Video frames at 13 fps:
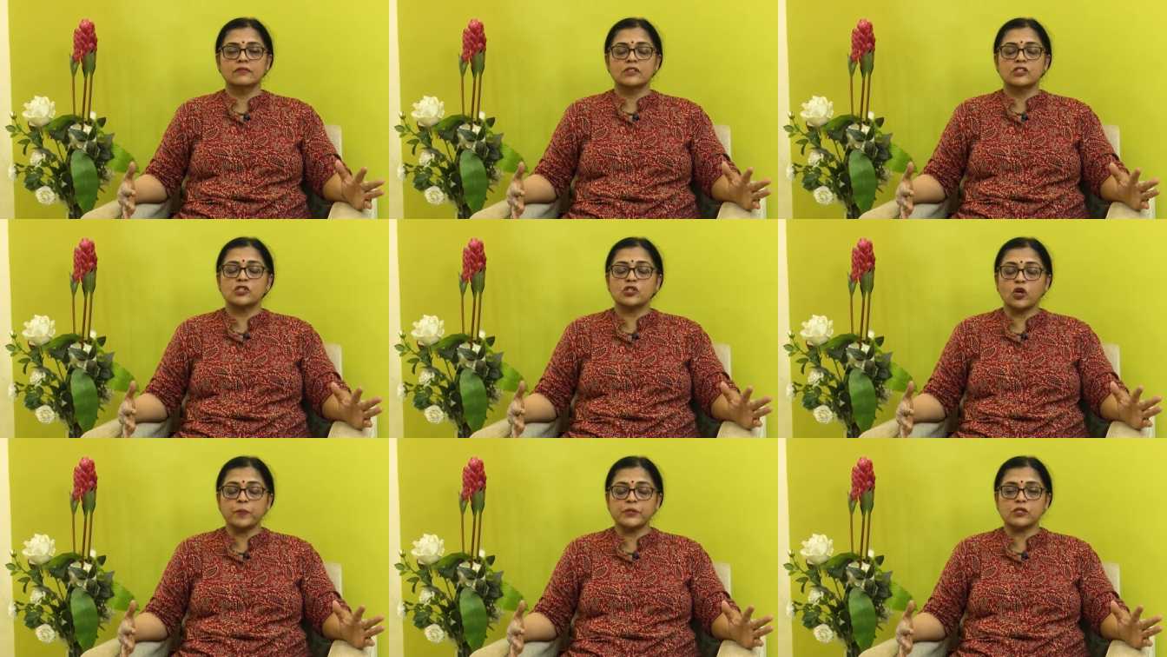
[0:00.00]

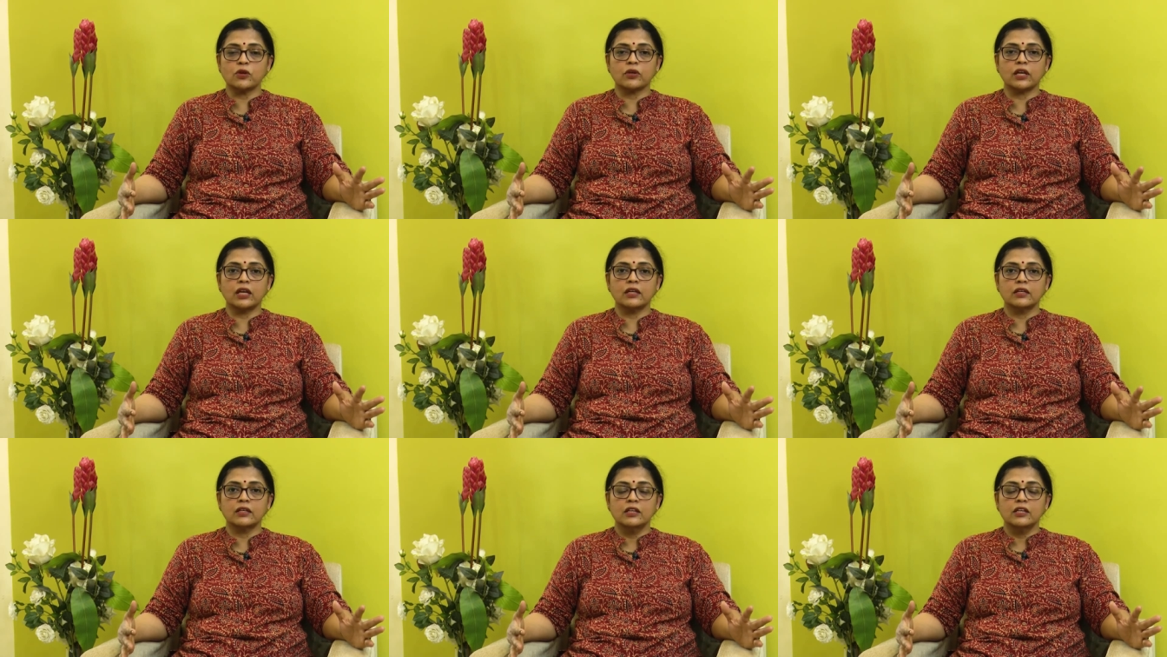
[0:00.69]
stops talking,
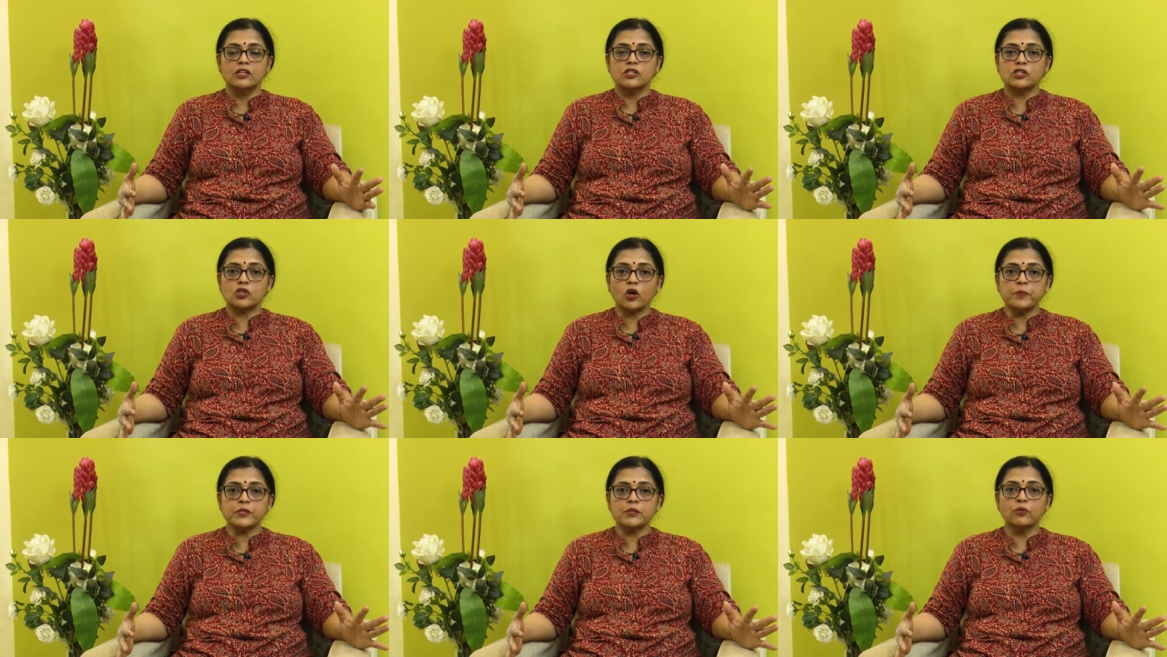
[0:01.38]

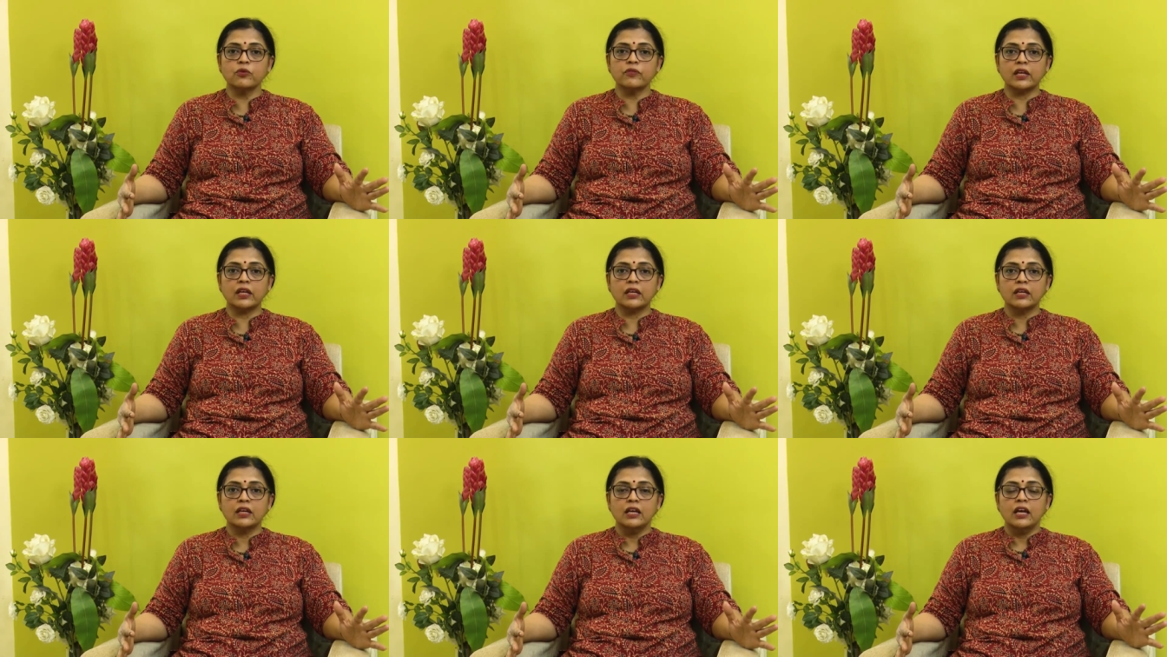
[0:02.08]
stops moving
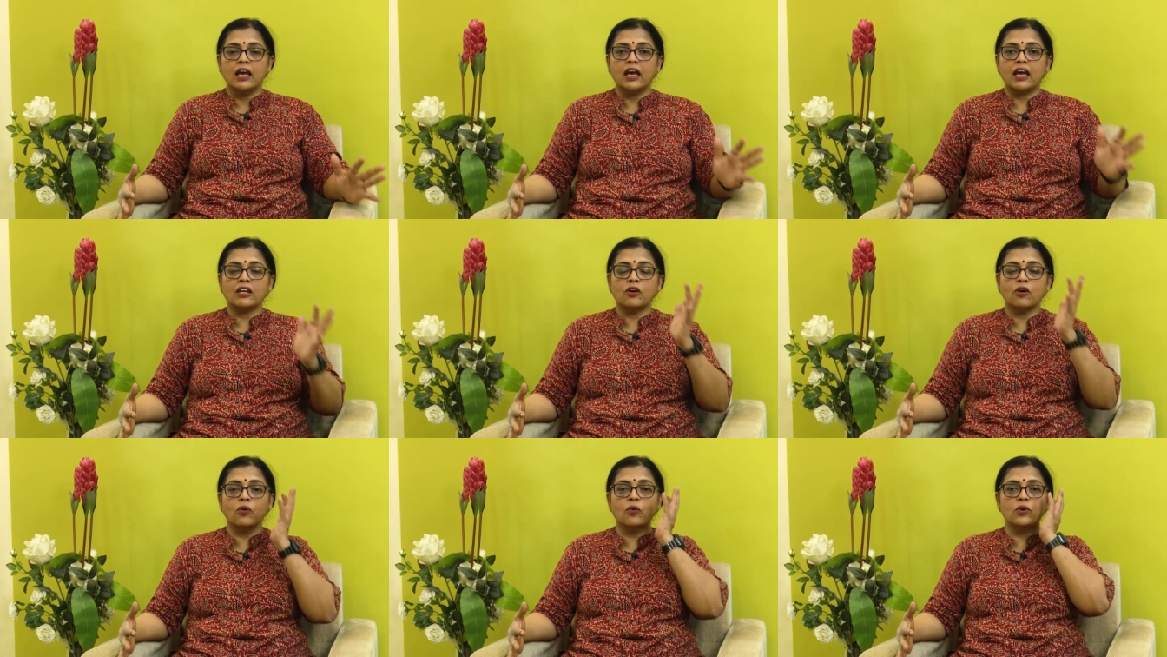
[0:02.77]
and
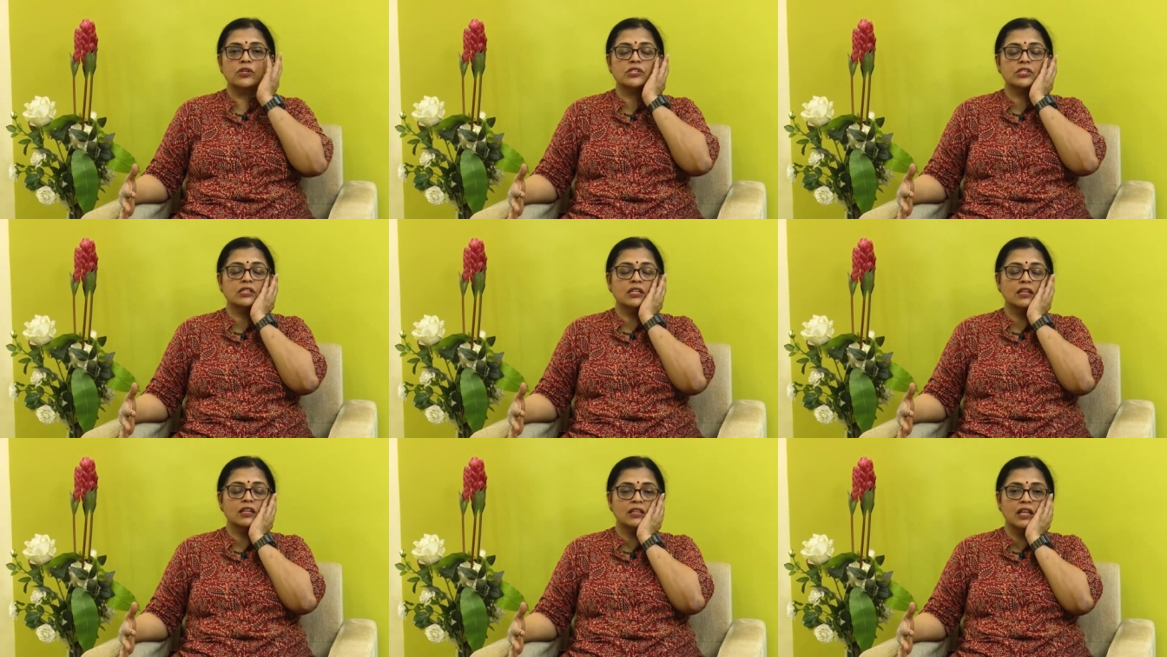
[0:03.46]
holds
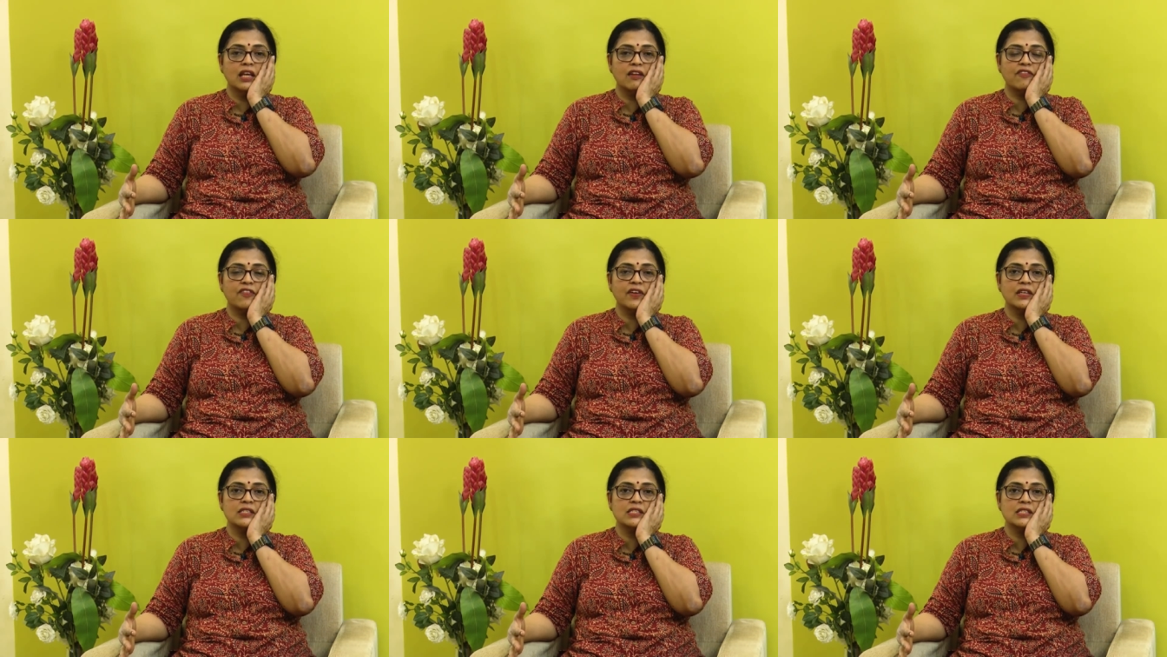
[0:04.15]
their
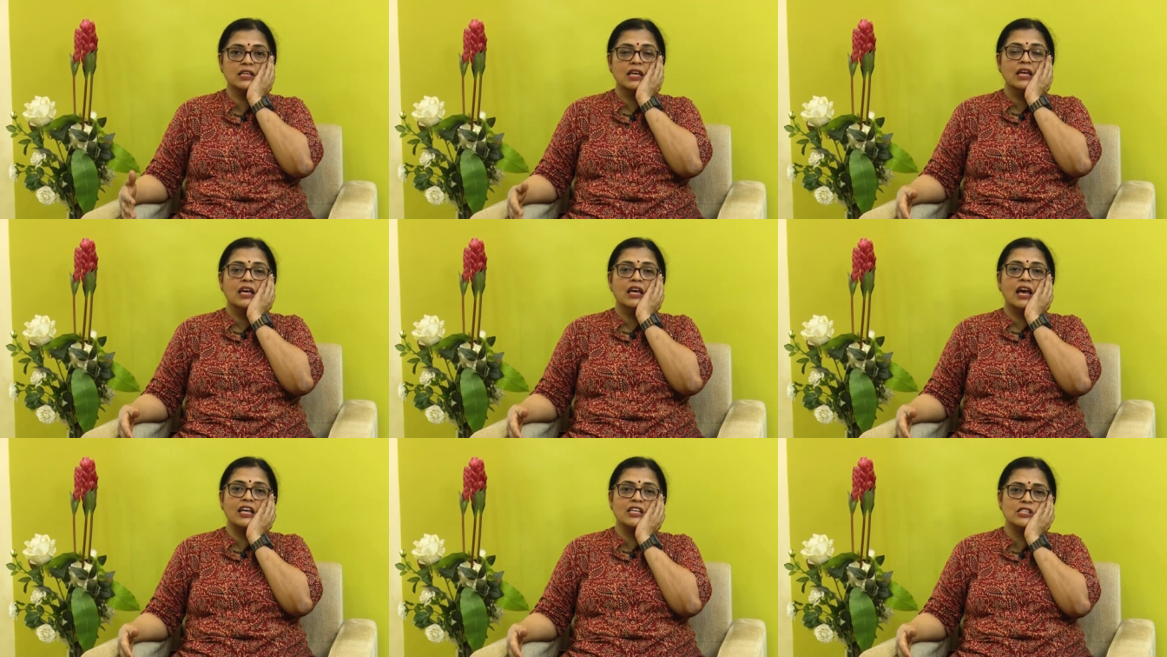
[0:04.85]
face
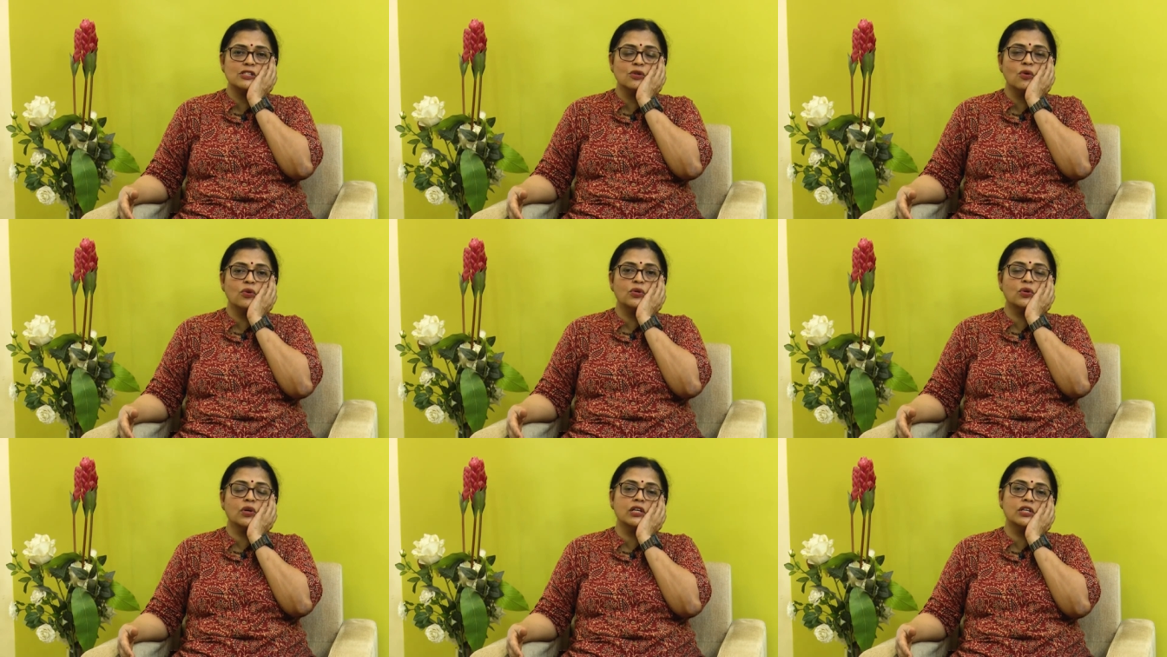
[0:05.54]
as though to
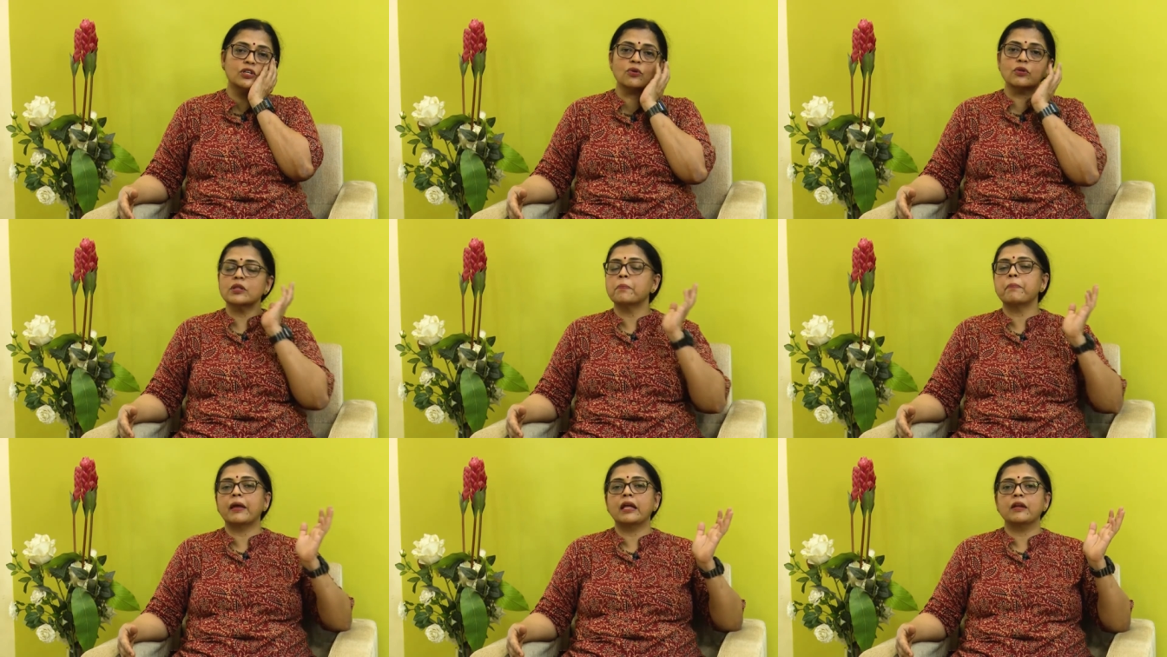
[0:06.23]
control the
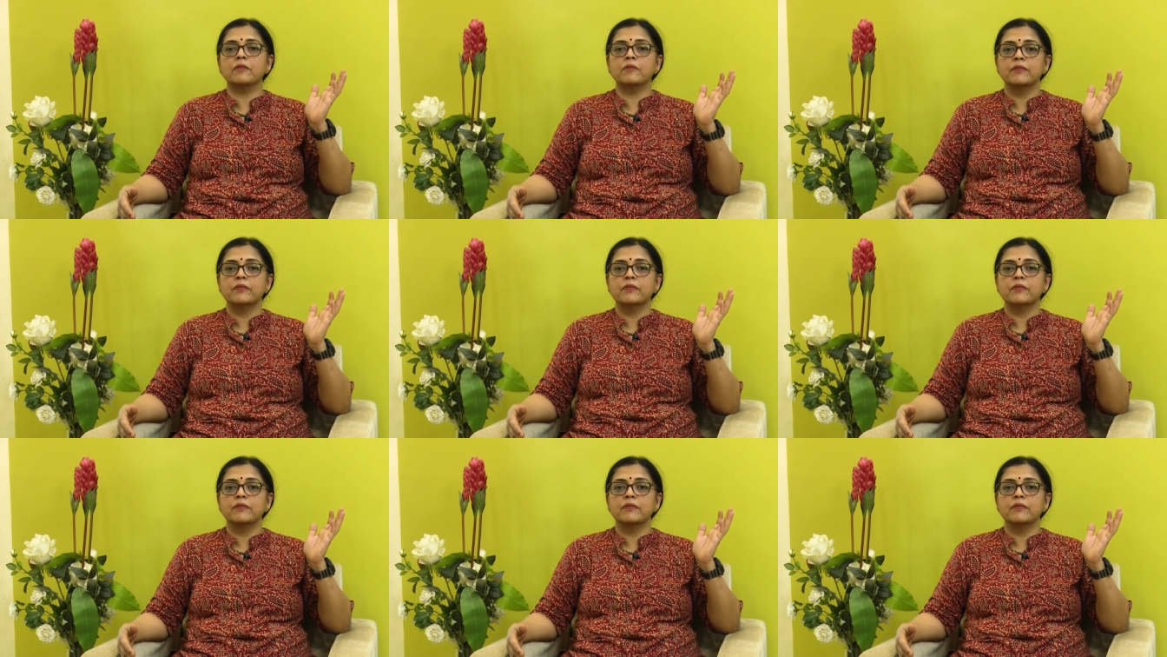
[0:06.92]
pain.